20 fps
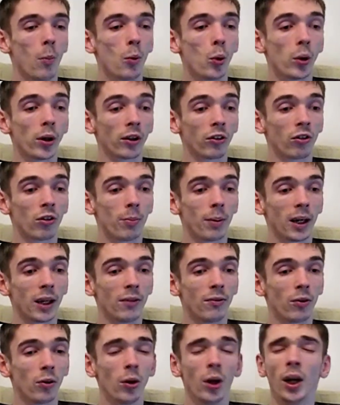a mortgage to pay
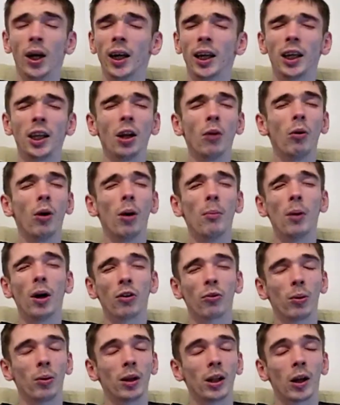for. And you know what, I might
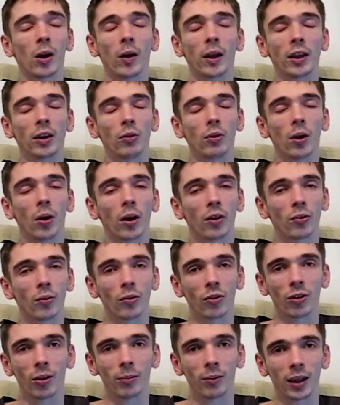as well enlighten you guys
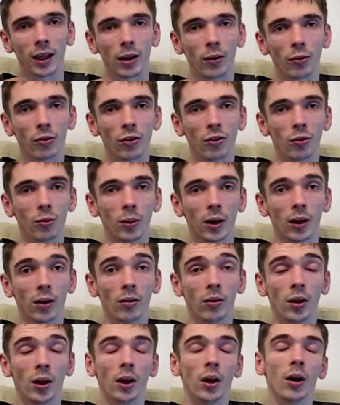on something else as
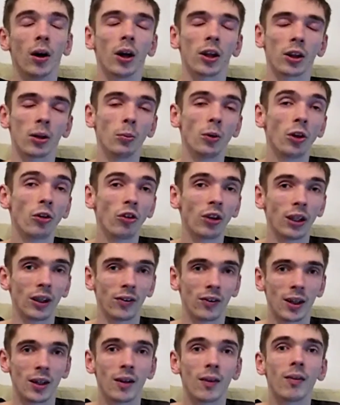well. I don't want to
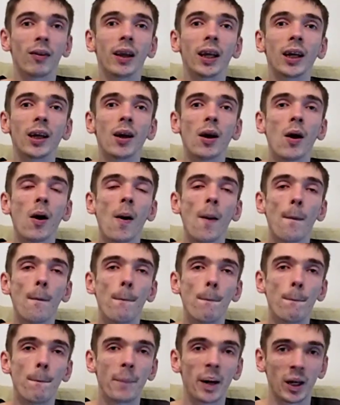jinx anything,
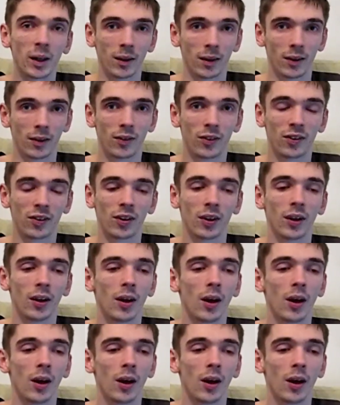but